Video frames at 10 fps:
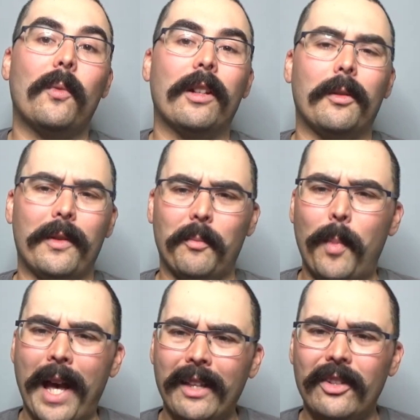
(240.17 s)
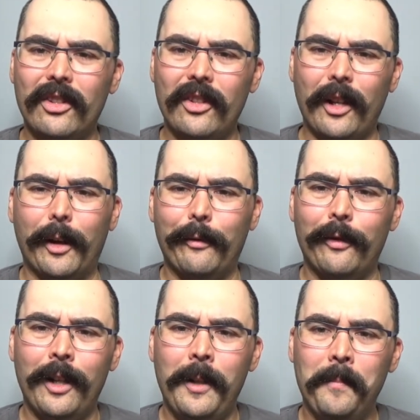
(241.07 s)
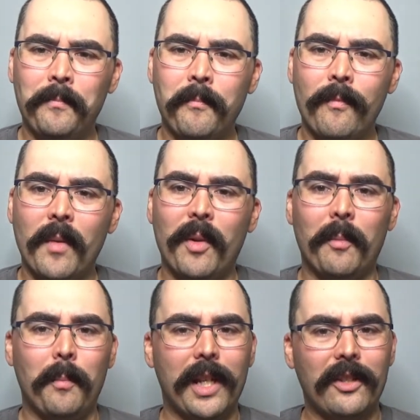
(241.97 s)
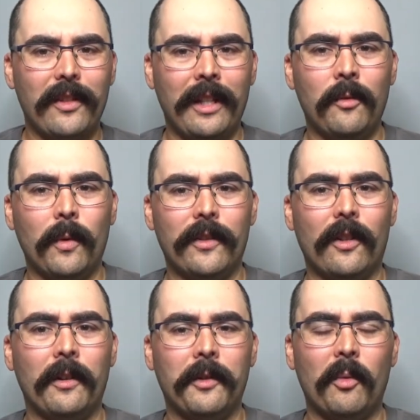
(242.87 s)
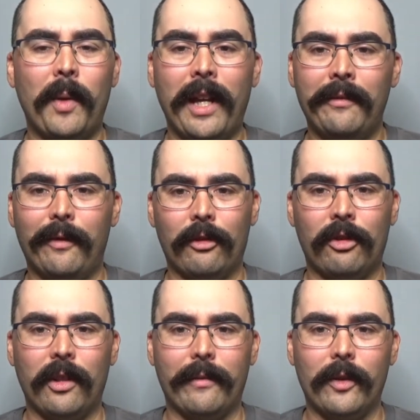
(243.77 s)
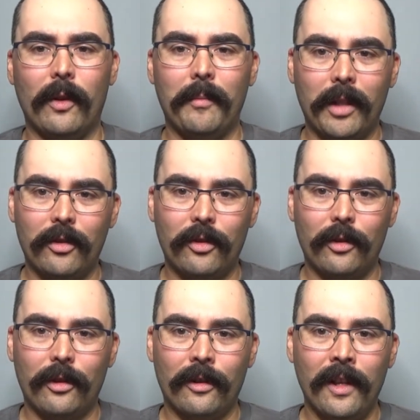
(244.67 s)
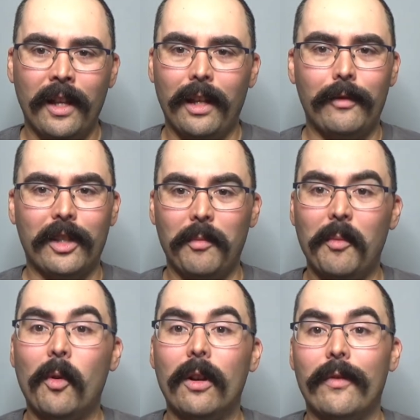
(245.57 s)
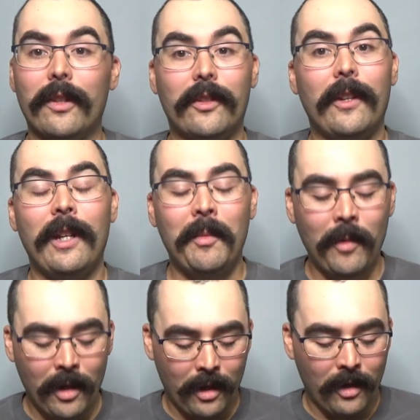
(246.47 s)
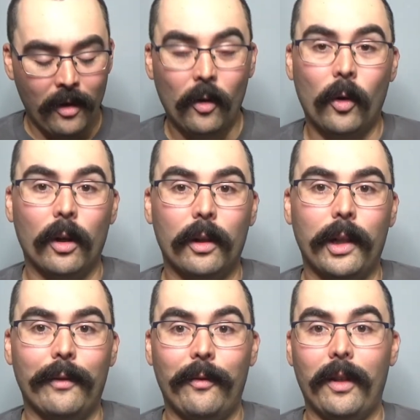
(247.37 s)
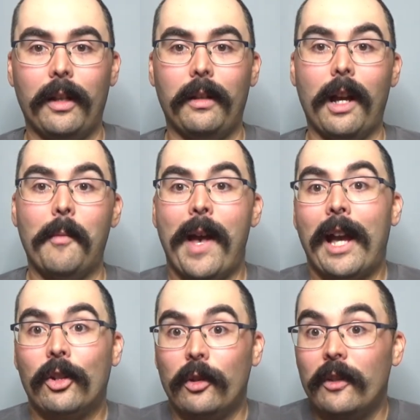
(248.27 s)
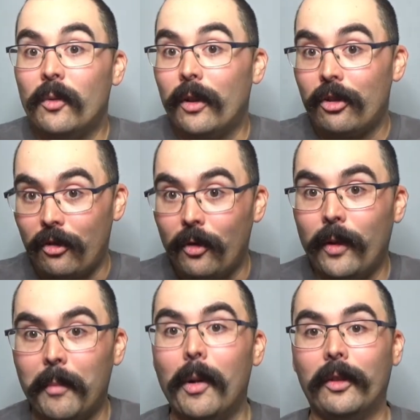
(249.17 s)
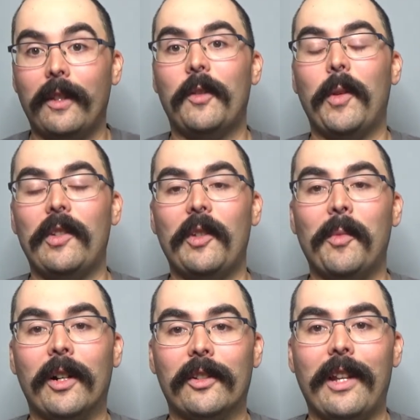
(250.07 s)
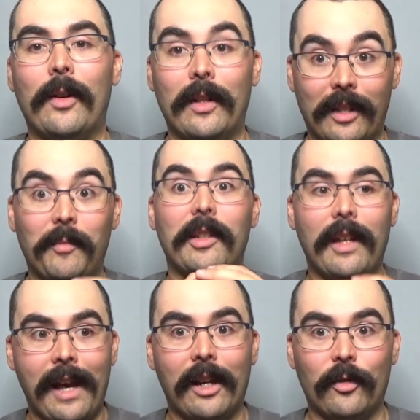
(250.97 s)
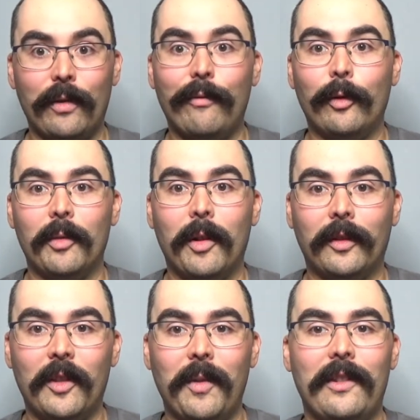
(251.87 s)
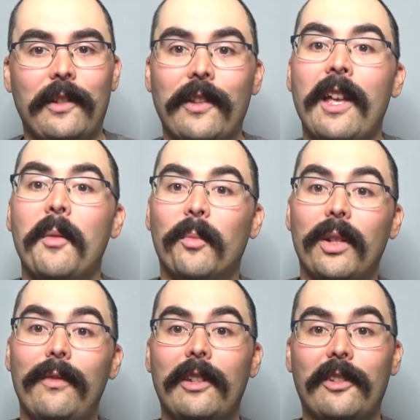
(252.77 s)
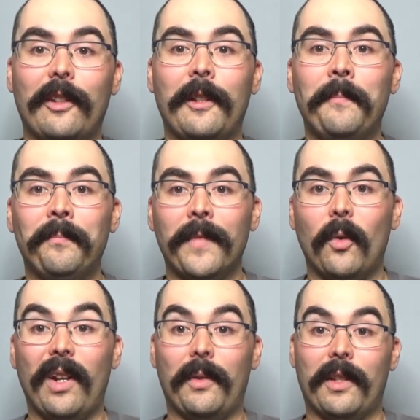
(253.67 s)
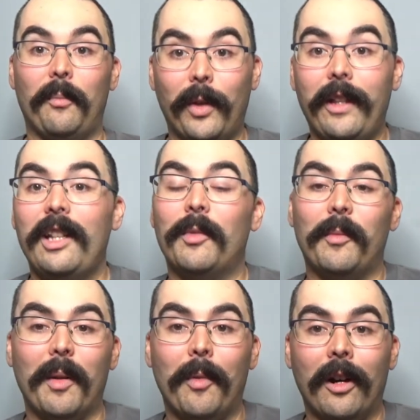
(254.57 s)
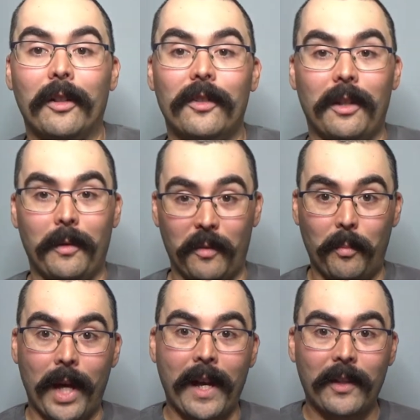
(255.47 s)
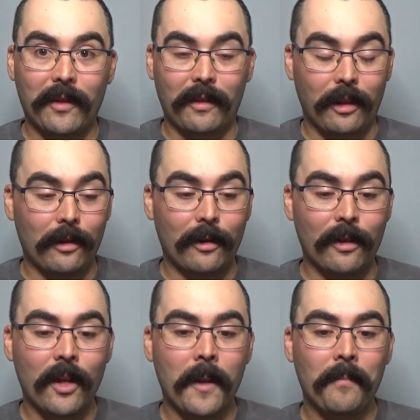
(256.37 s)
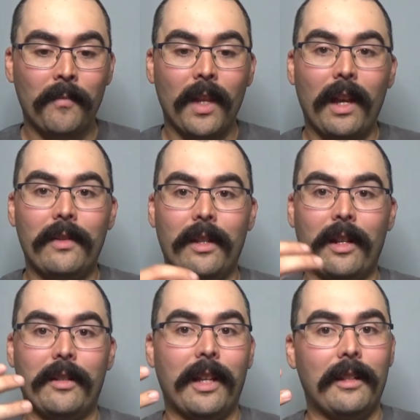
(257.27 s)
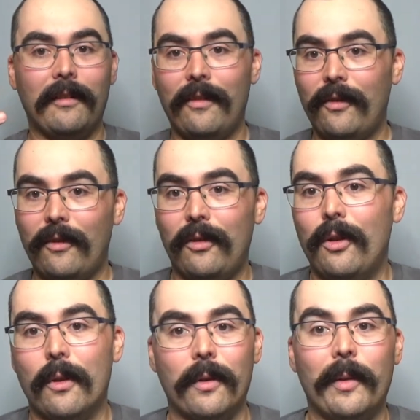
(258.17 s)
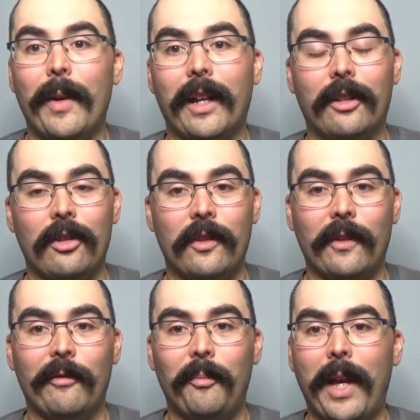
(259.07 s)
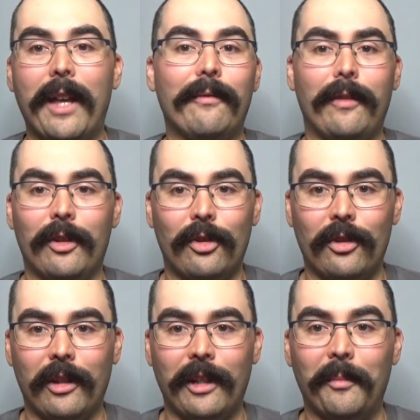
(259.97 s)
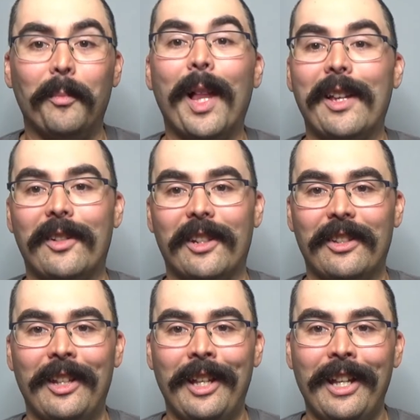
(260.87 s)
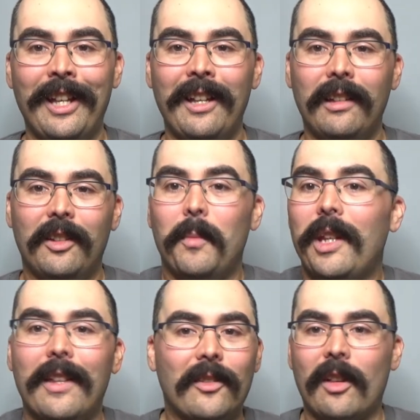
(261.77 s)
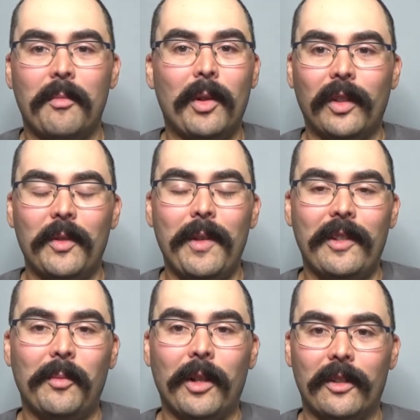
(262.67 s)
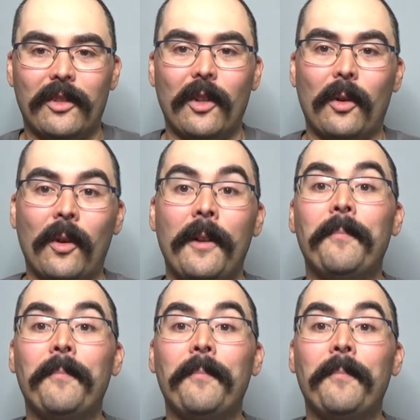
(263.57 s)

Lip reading: where it was bass stuff, but mixed in was also panfish stuff. So I'm not sure if it's going to be more of the same or if I'm actually switched to a multi-species box now and it's going to be actually fully multi-species. Previously, when I was complaining about my box, it was bass gear and then I'd get 2 or 3 packages of panfish plastics. To me, that's not a multi-species box. So